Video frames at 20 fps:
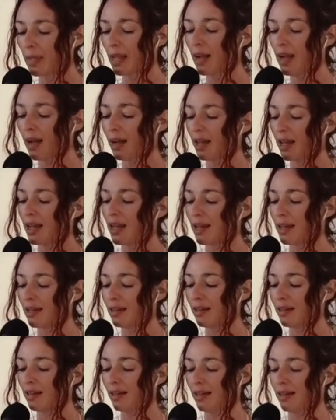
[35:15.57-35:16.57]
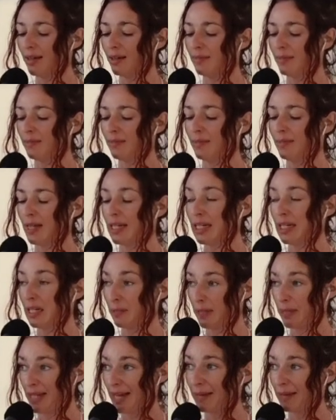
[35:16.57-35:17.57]
I need to
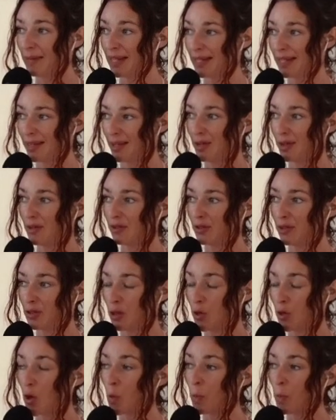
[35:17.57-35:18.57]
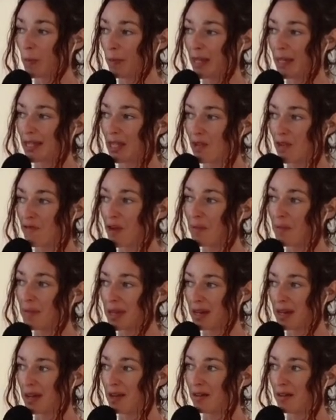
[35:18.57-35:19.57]
protect myself, so don't open myself up
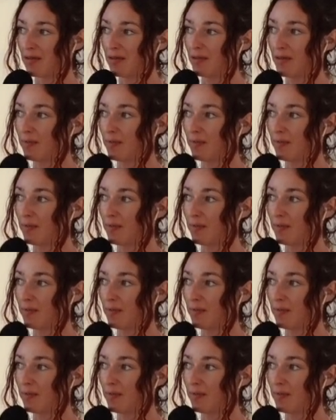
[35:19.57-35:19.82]
enough.